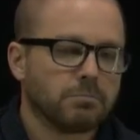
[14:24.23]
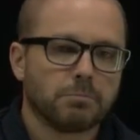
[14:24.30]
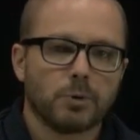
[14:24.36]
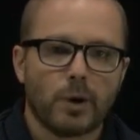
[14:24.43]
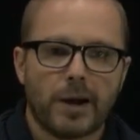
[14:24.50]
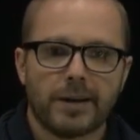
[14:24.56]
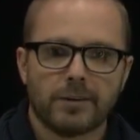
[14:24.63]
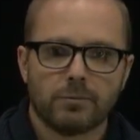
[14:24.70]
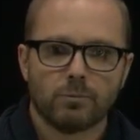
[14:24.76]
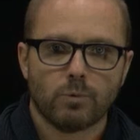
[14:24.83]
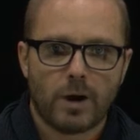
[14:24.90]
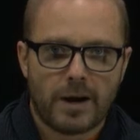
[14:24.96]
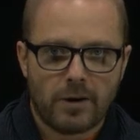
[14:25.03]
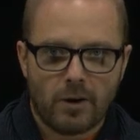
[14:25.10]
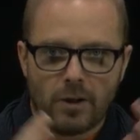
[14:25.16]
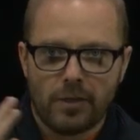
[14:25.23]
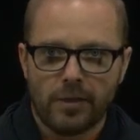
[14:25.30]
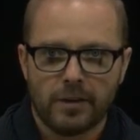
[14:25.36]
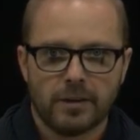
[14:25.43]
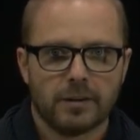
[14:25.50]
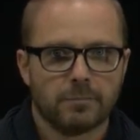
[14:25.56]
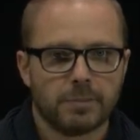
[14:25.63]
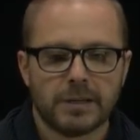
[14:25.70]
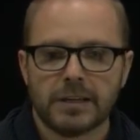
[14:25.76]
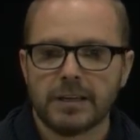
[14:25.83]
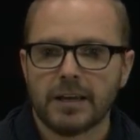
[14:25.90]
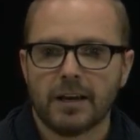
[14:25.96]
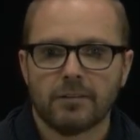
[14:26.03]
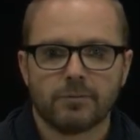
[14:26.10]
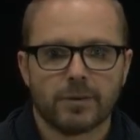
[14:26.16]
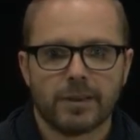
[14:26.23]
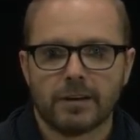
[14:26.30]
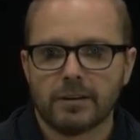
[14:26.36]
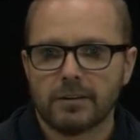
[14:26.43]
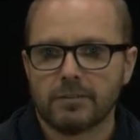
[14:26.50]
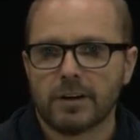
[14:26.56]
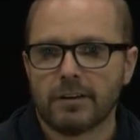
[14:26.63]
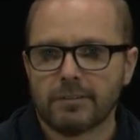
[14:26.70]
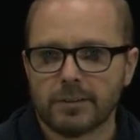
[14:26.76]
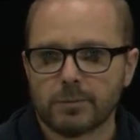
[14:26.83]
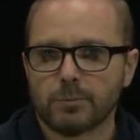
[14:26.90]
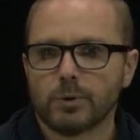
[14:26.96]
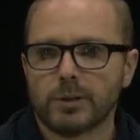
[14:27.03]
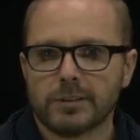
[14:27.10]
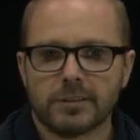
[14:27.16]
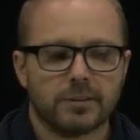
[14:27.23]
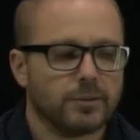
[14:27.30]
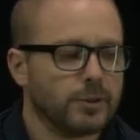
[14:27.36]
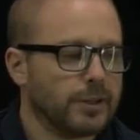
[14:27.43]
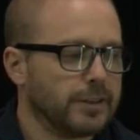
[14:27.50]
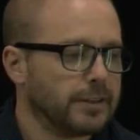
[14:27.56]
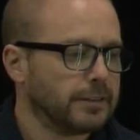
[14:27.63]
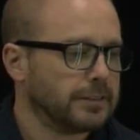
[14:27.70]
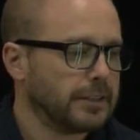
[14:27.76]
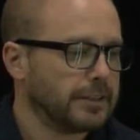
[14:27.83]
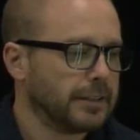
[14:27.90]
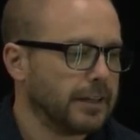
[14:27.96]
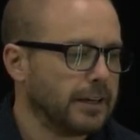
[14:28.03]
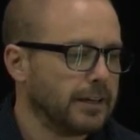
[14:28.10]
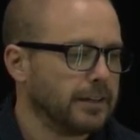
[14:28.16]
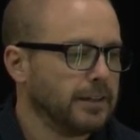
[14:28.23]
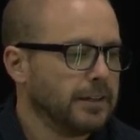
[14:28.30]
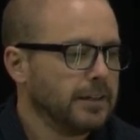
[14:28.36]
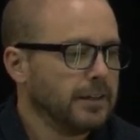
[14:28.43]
grade it right on the PDF without ever having to print it or anything like that.